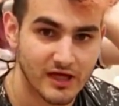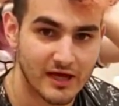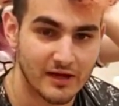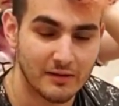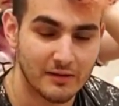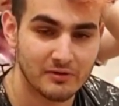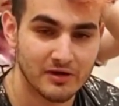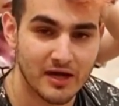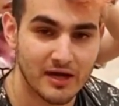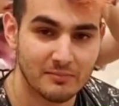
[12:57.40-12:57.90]

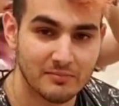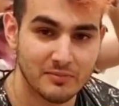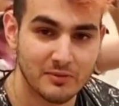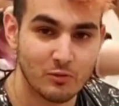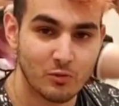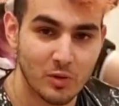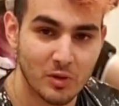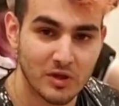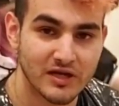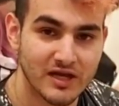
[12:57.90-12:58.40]
I'm gonna be
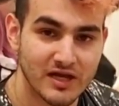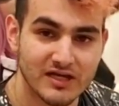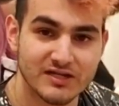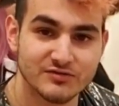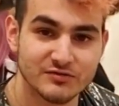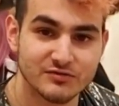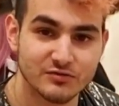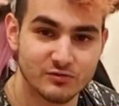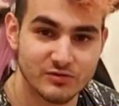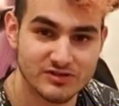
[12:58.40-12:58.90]
wearing hats
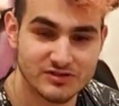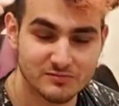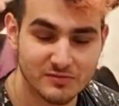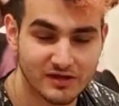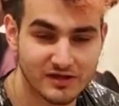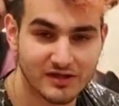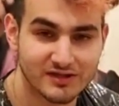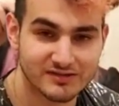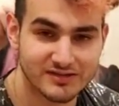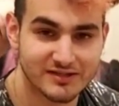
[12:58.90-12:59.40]
for the rest of my
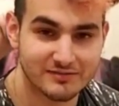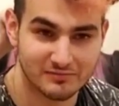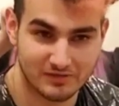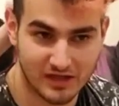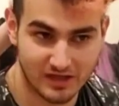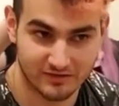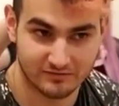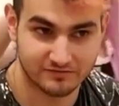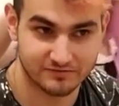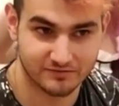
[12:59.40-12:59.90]
goddamn
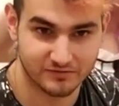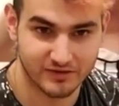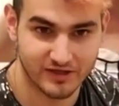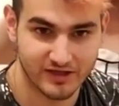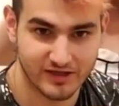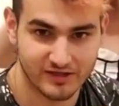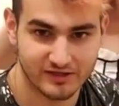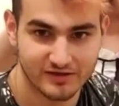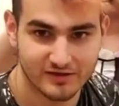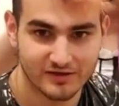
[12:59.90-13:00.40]
life,
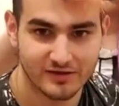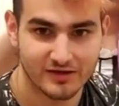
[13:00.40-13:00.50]
okay?